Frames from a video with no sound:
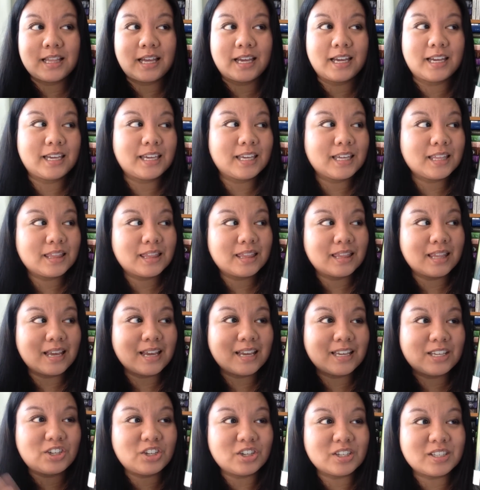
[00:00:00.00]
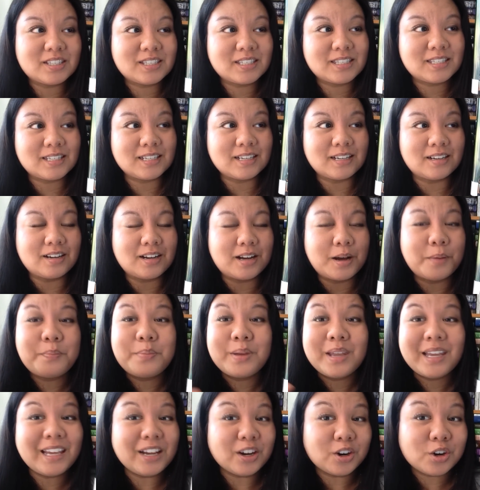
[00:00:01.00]
Like, it just
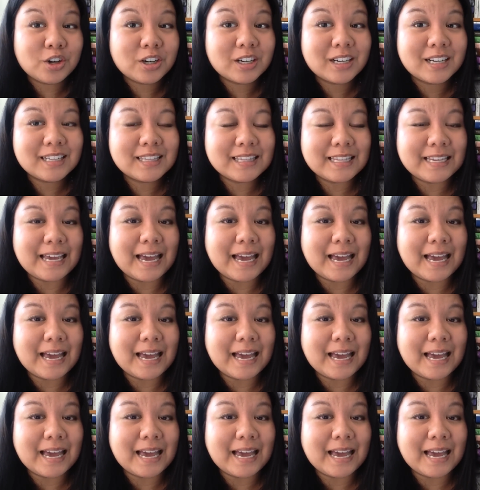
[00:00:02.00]
appeared in